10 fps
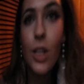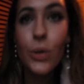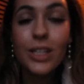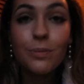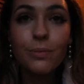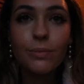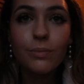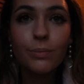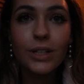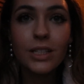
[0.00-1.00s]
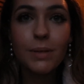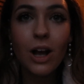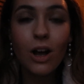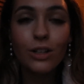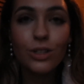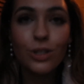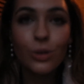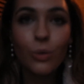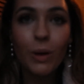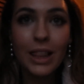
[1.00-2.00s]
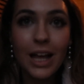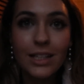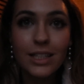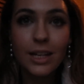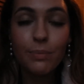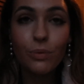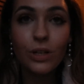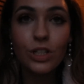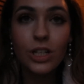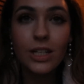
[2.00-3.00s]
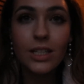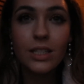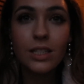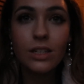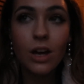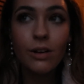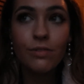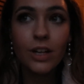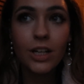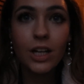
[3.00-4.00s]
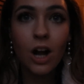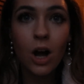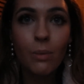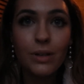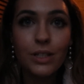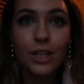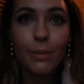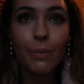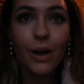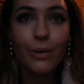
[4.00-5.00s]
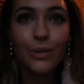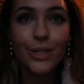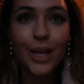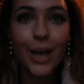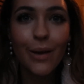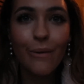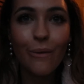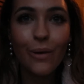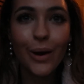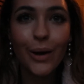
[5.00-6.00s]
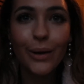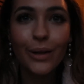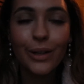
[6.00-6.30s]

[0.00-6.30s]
So this brings me on to my last tip, which is not a very common tip, I would say, or